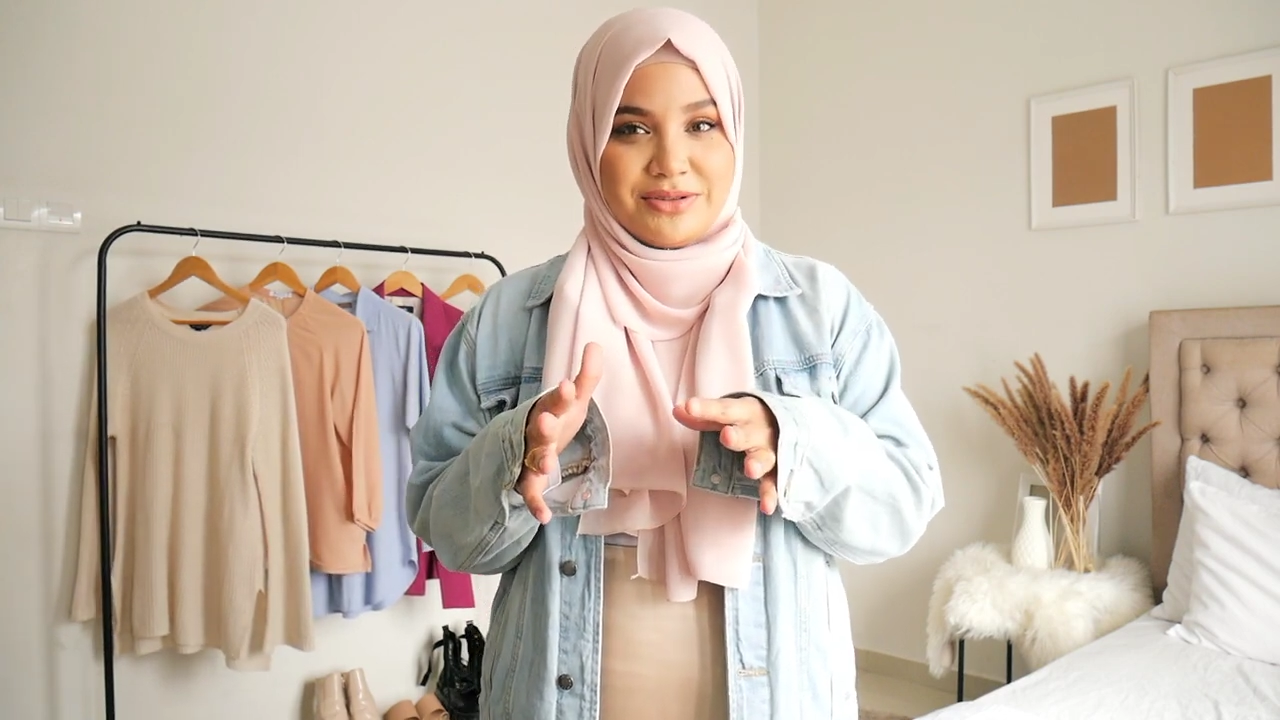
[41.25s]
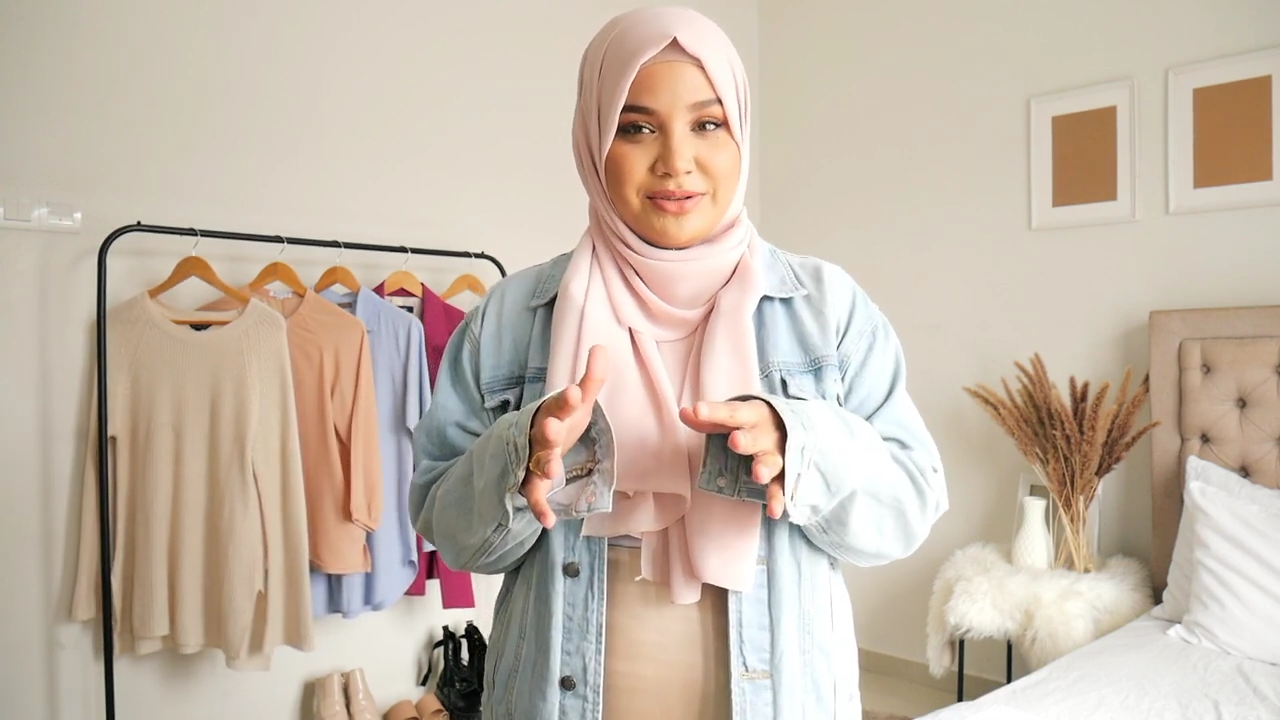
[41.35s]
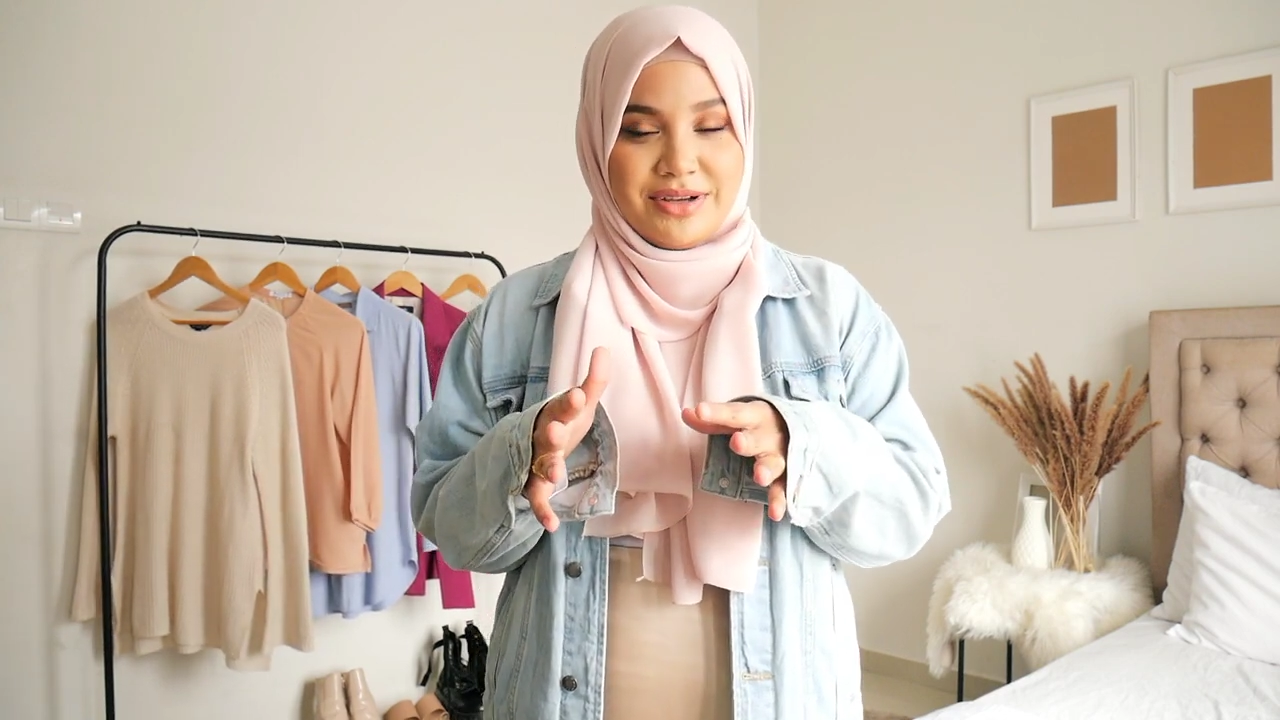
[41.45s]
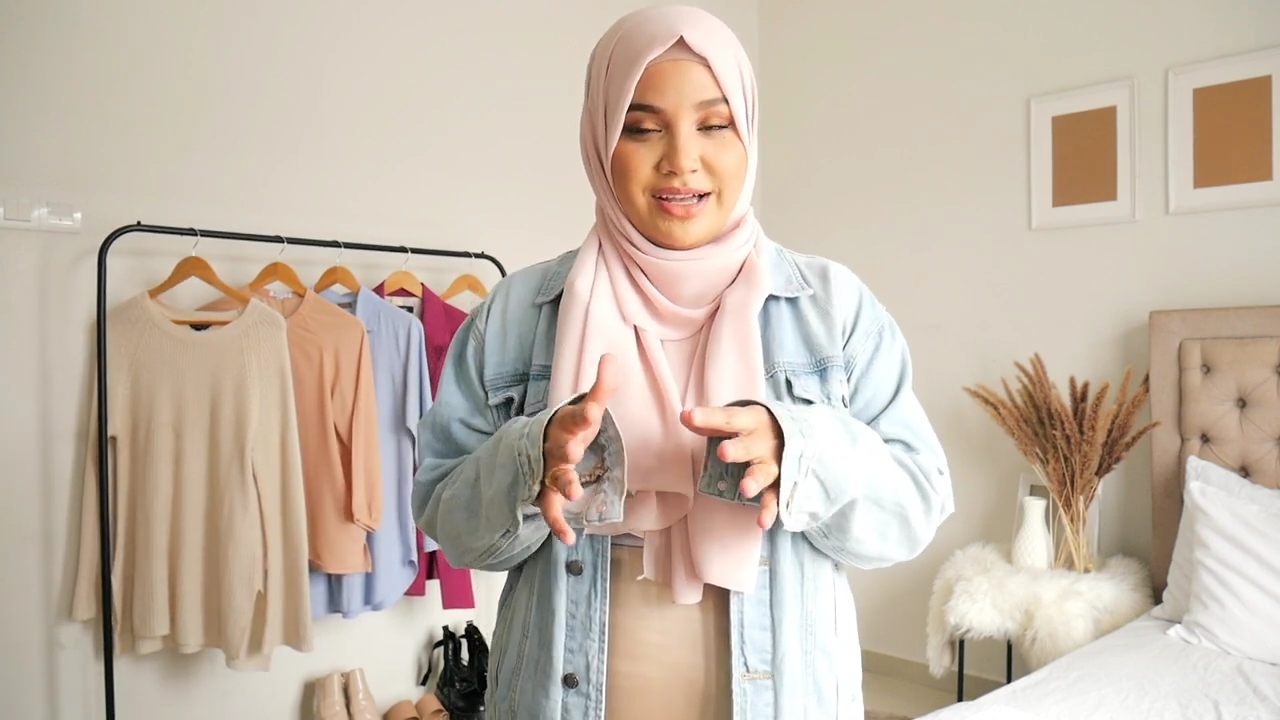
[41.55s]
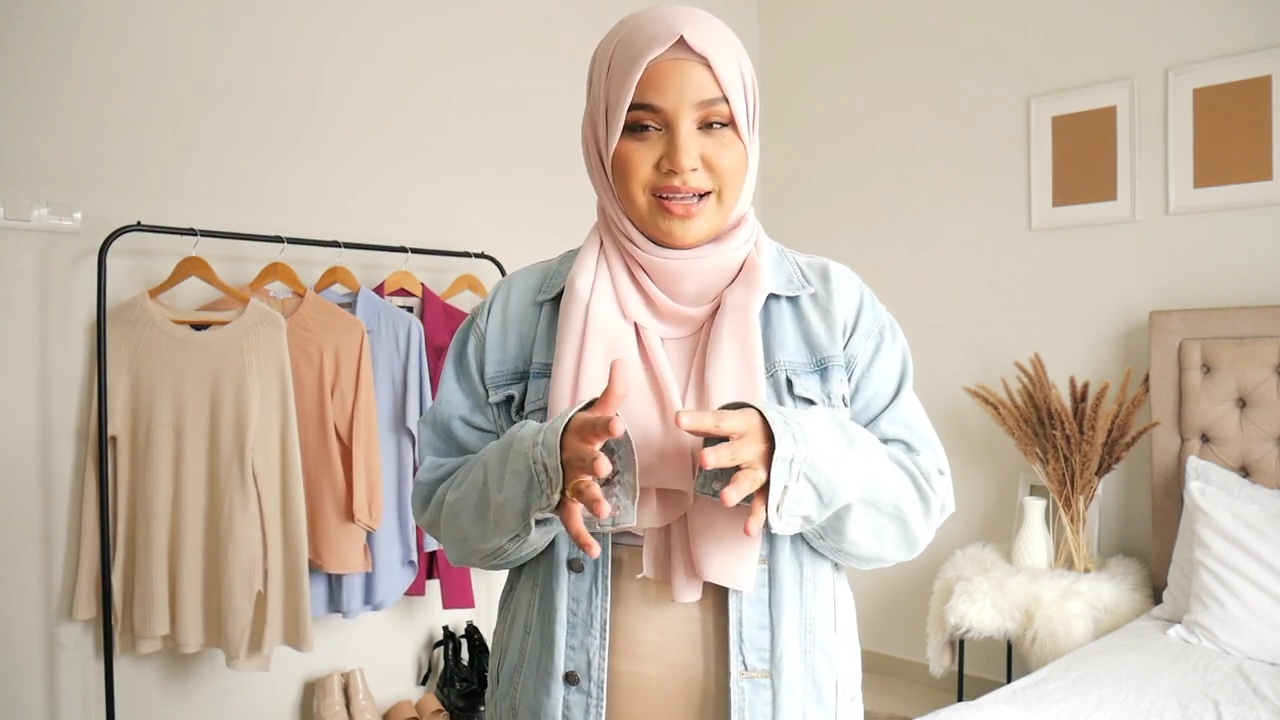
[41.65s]

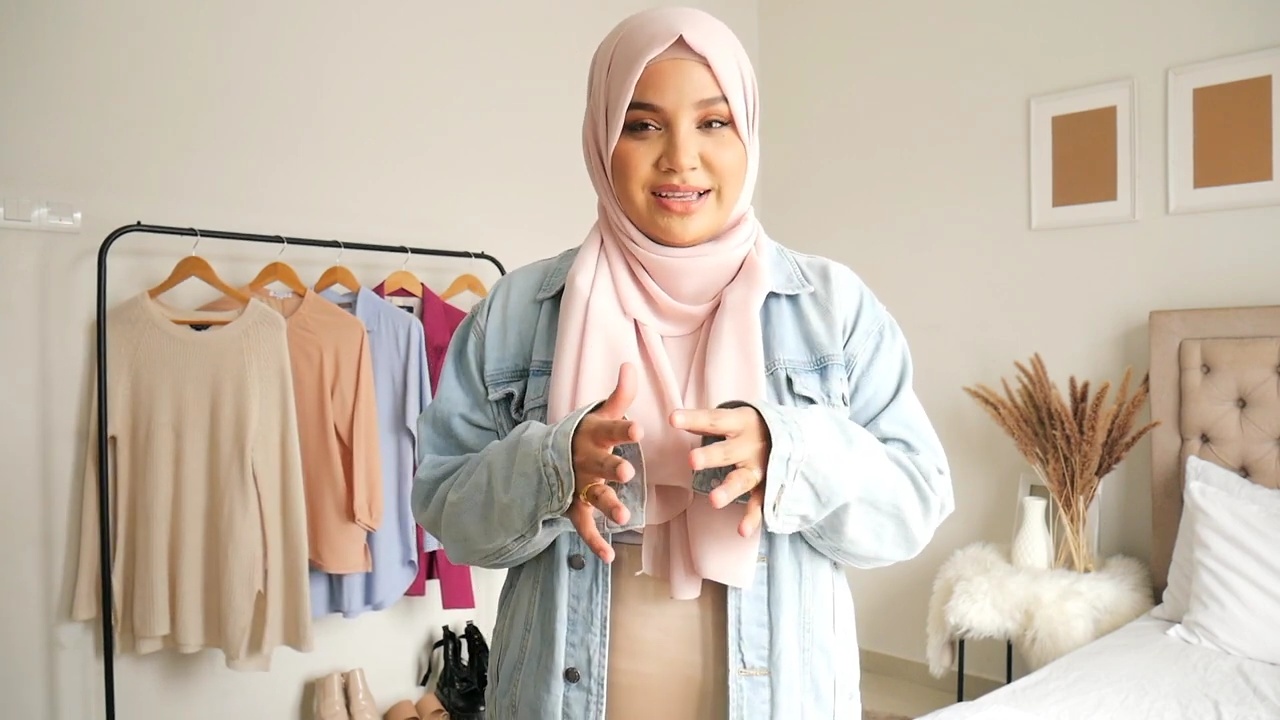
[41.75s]
to.